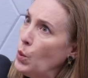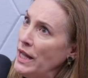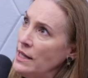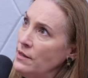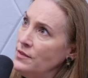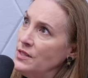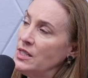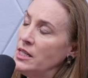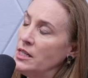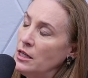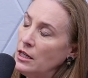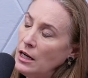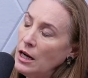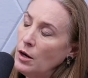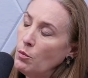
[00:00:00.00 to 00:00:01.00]
We have seen
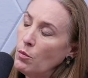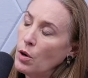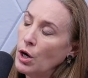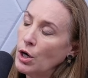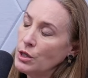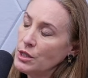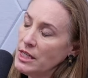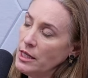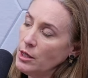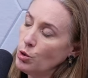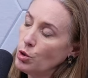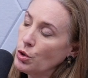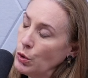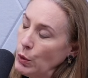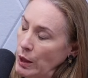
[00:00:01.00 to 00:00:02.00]
a, a marked
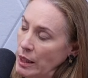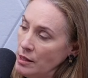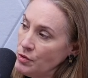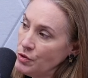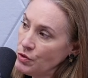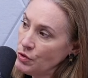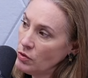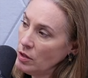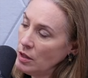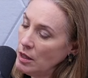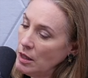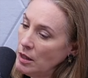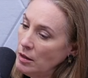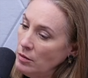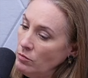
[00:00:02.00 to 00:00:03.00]
increase,
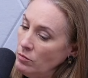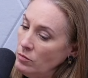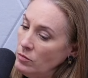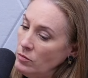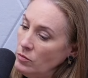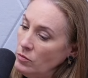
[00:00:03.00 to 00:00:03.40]
um,